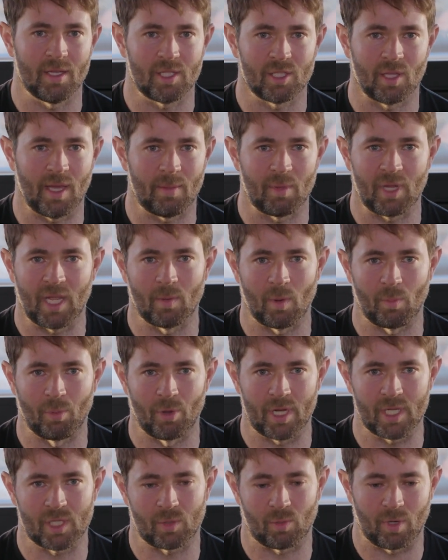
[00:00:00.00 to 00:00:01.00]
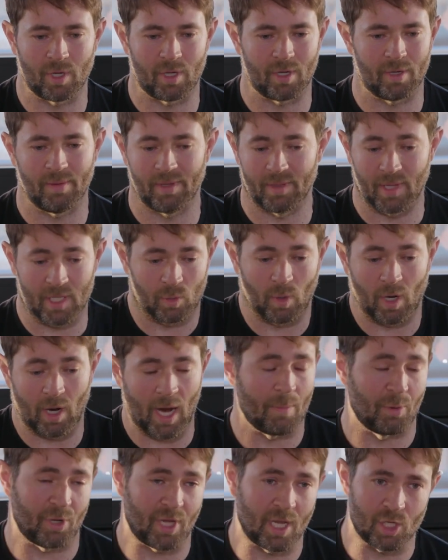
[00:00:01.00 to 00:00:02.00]
So that became a place where, and that's what
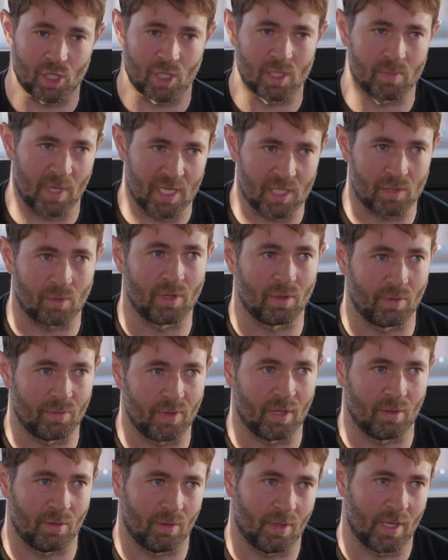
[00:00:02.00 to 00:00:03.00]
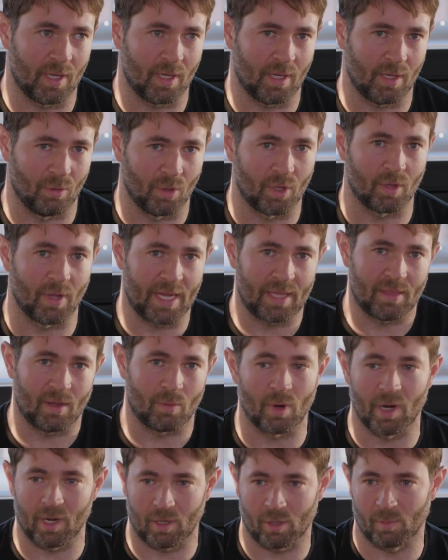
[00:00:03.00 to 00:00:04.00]
our applications basically look like
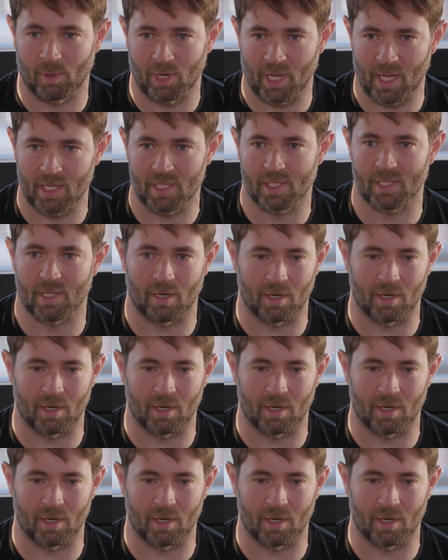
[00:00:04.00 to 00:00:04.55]
that run in Kubernetes.